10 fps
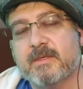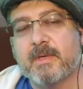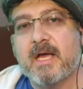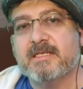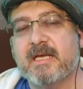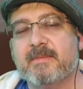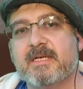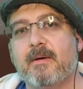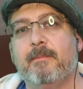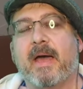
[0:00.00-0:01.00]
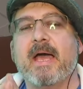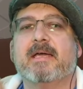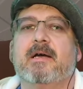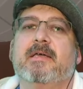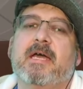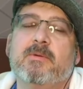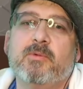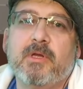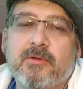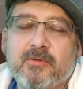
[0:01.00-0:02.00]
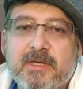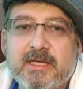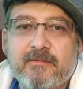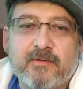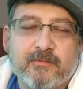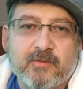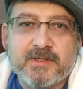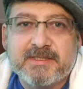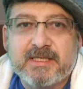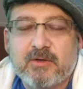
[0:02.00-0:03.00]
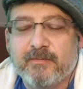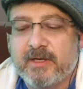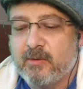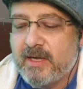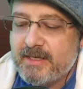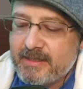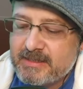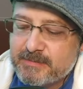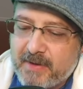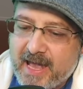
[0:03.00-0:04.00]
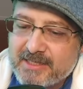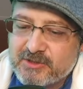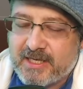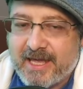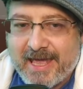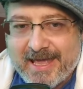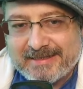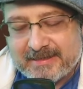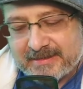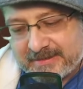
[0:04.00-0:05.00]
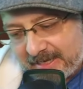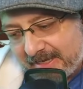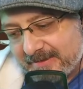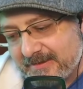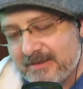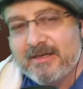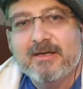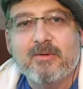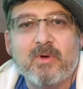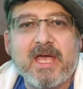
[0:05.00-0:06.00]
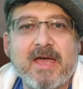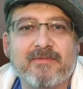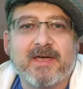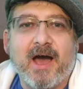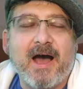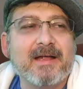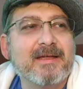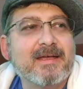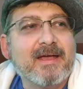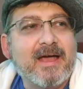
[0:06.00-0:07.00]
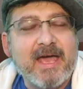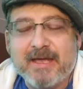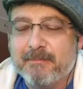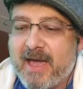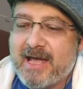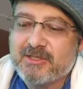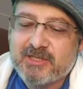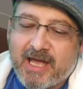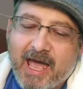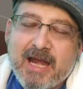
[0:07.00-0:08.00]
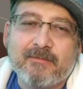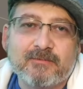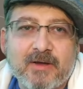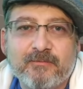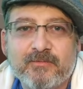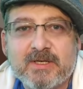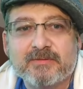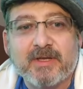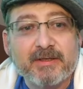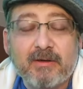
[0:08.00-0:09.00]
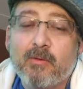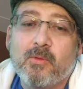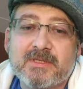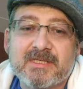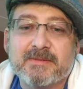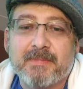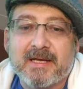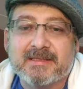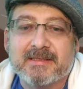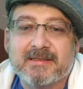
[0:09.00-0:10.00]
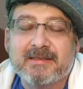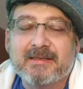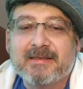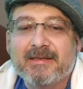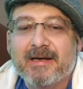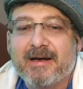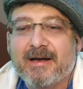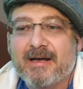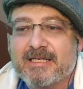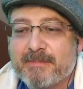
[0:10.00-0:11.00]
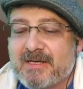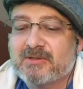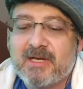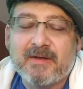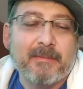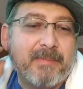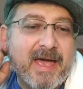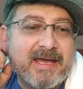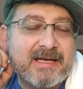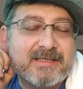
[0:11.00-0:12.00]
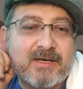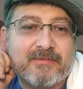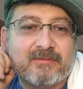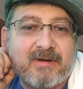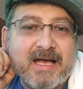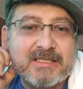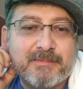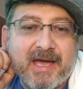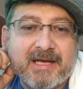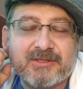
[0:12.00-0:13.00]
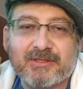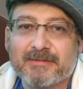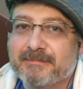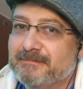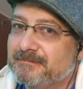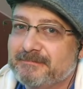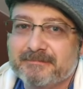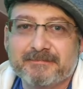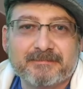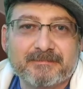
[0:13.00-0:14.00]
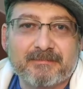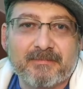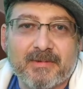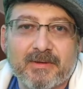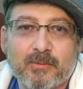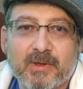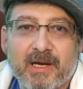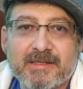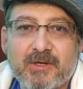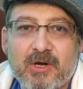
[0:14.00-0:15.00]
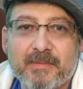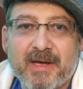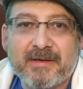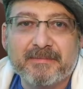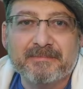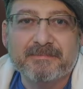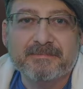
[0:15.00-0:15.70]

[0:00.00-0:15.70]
What's up, guys? Daemonxel back again with another Eve Frontier video. It is patch day, and again, we have got a patch out of left field that no one was expecting, especially on the back end of the last patch. We got to talk about it.